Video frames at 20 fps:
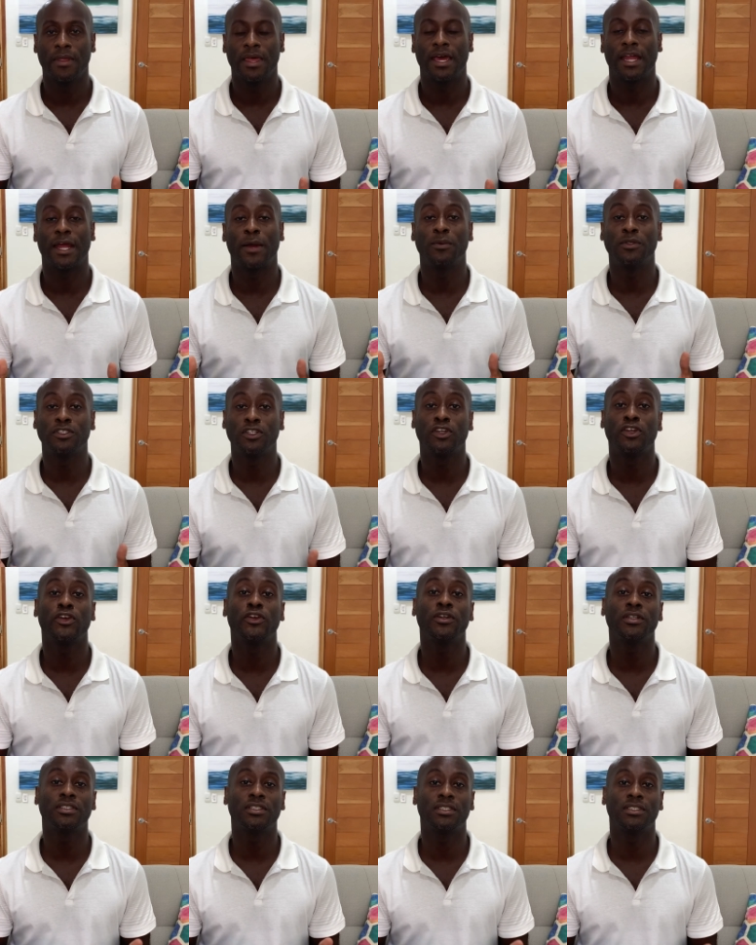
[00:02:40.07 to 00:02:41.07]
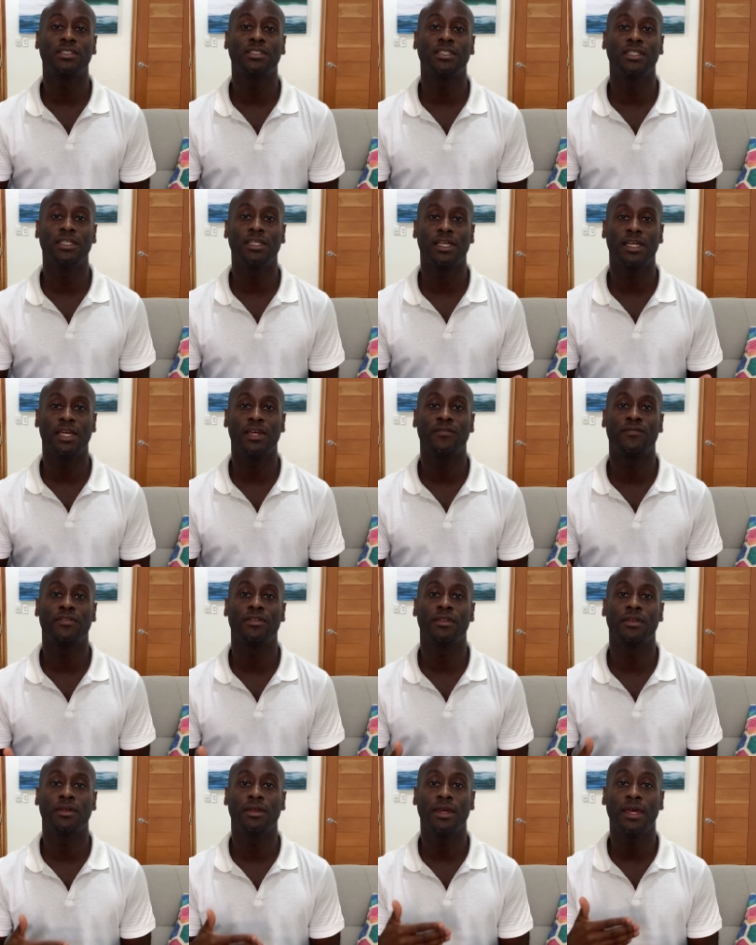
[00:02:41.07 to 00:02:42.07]
and I was curious to see if
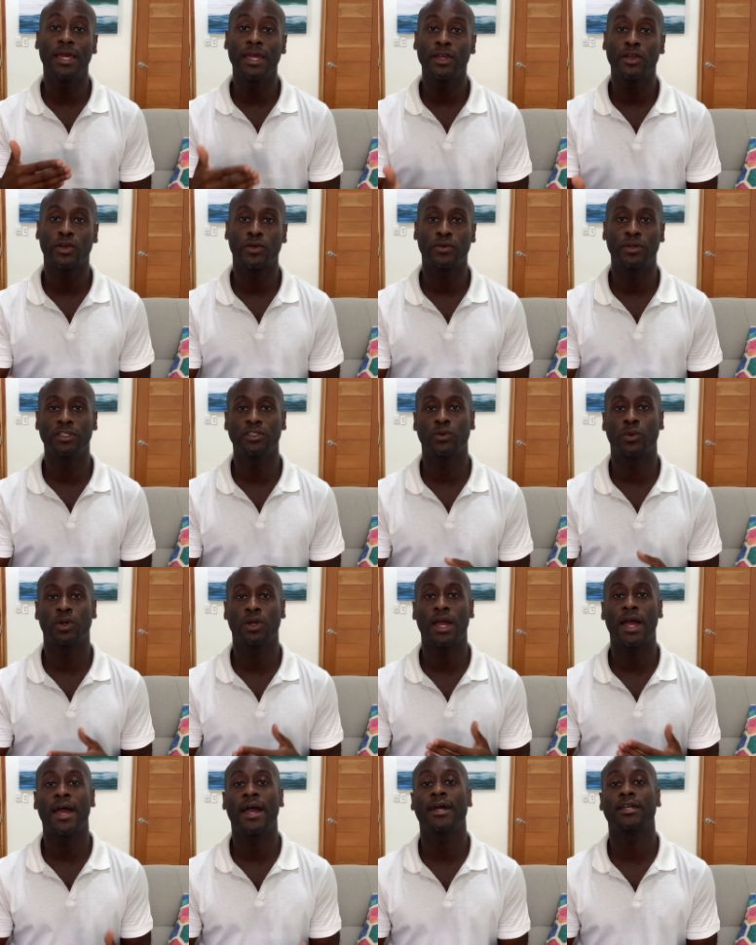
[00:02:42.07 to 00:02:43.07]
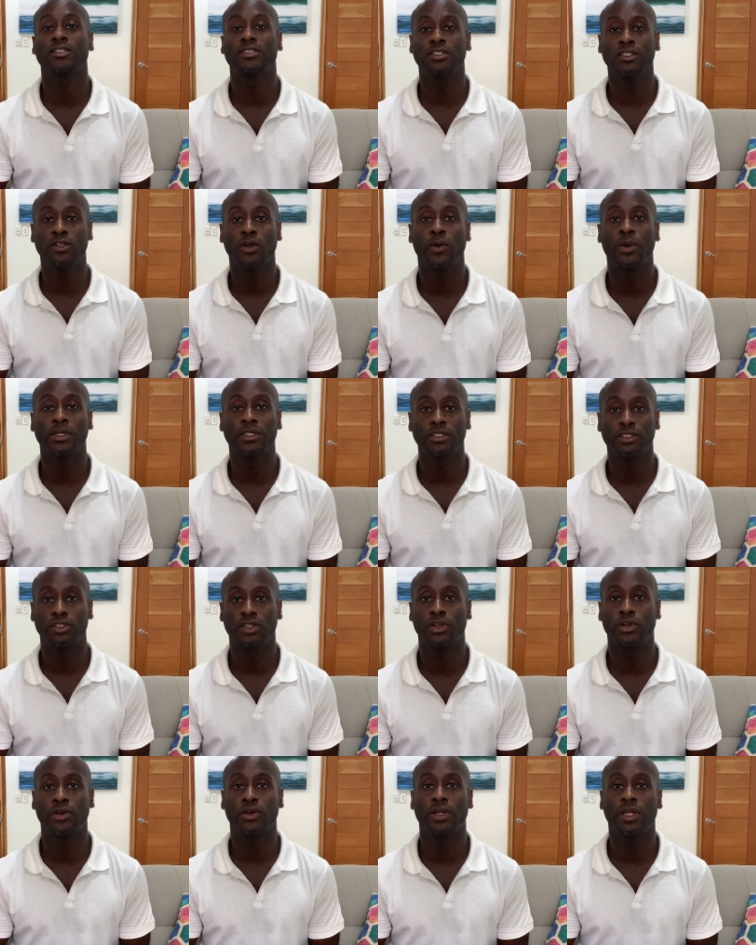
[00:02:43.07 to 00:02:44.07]
the inquiries were actually going to
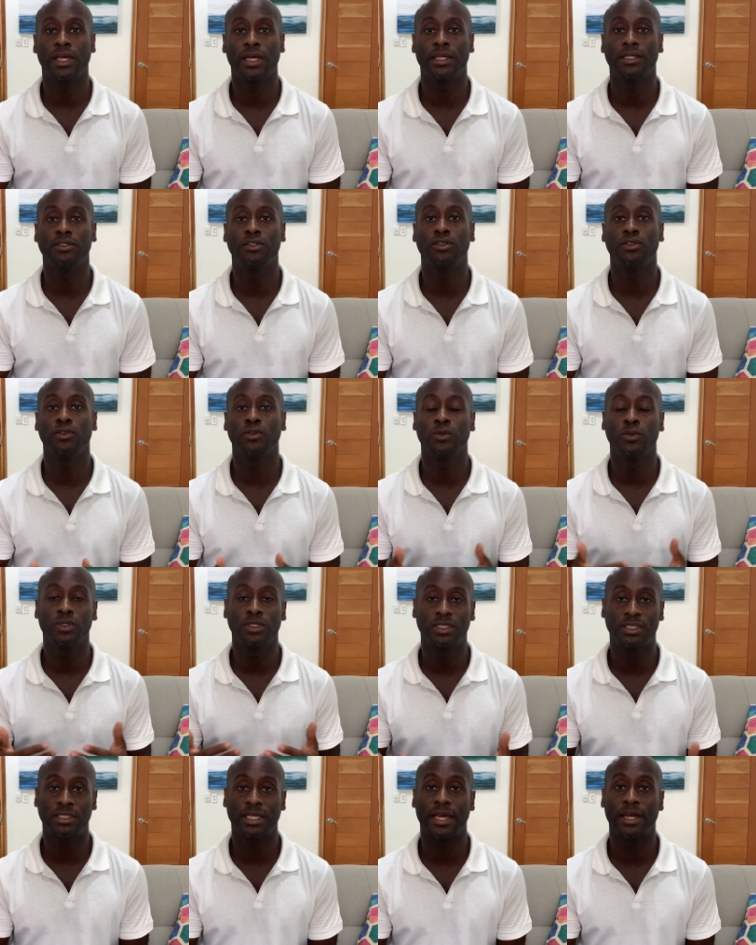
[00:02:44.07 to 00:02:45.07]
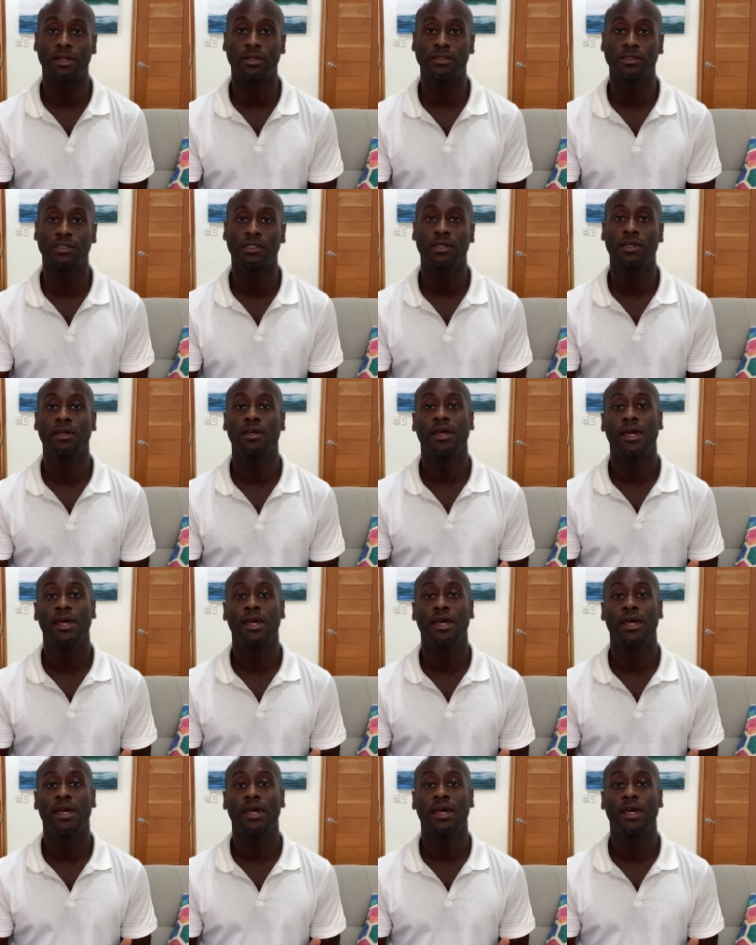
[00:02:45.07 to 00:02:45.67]
turn into sales.